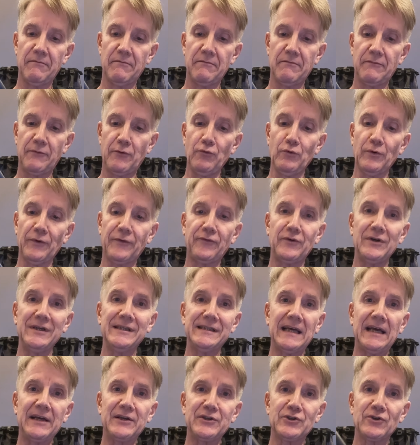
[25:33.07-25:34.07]
2 or 3
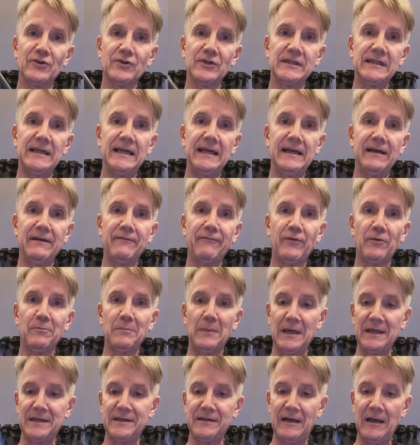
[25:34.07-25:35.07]
sections here from
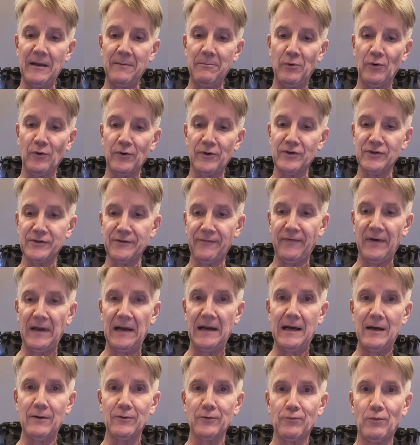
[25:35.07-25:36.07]
my tripod just fell
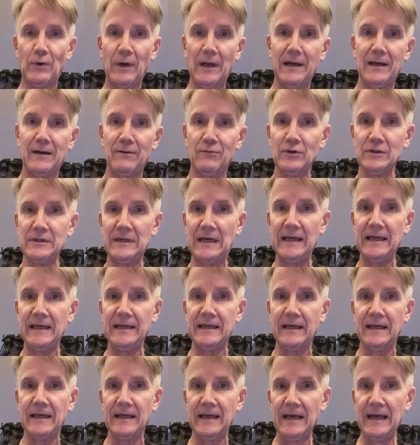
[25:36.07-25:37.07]
out while I was
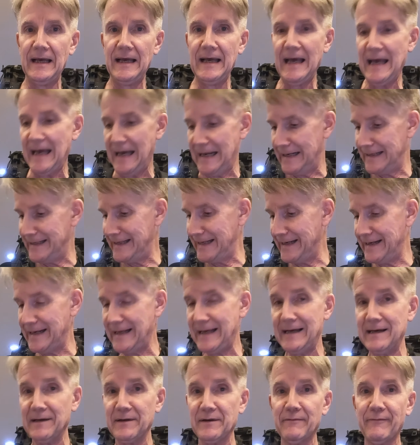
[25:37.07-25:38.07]
hiking. And I didn't
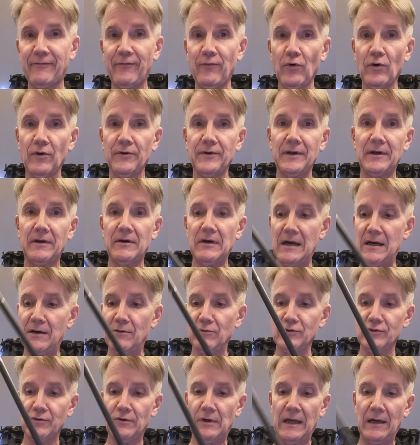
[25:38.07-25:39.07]
hear them fall on the
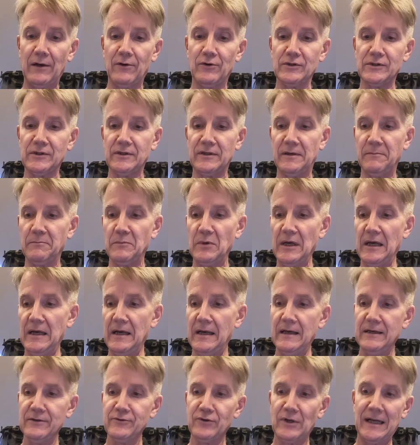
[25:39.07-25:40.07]
ground, so I lost them.
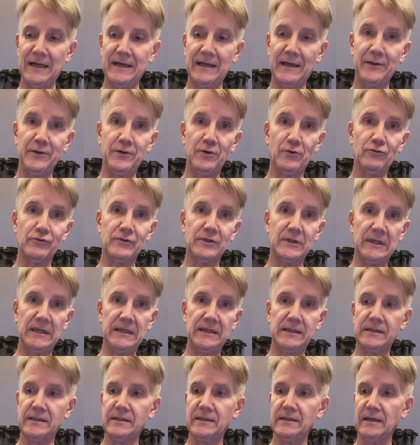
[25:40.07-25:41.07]
So then I used
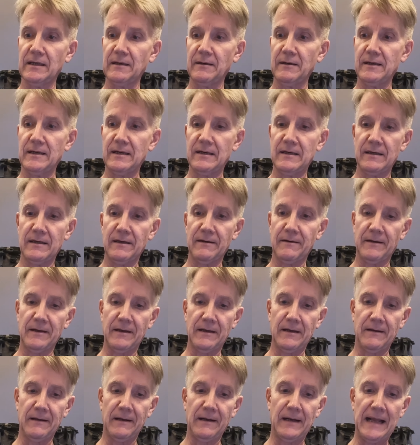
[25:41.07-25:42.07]
this
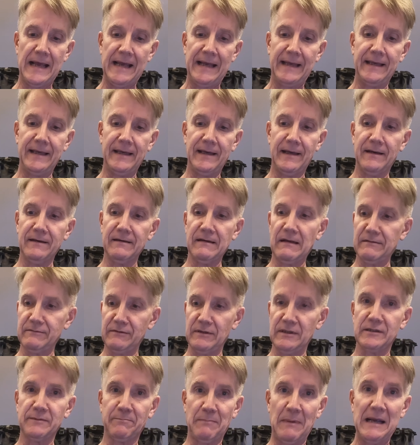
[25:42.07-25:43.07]
leg here as a
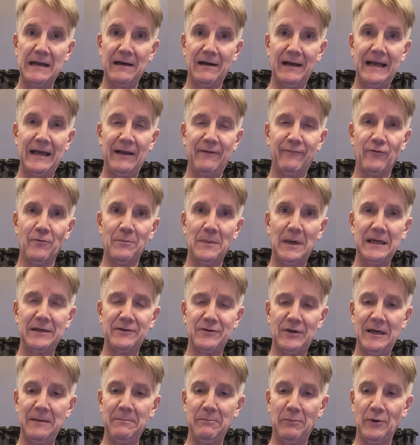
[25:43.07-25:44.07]
spare leg for my
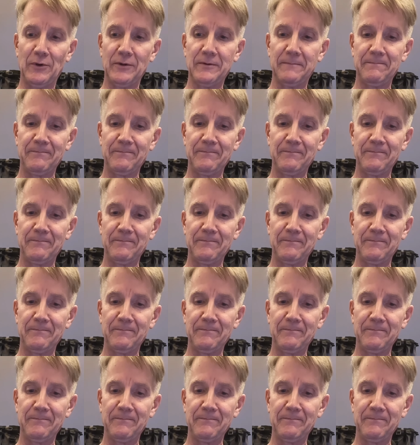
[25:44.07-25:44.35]
tripod.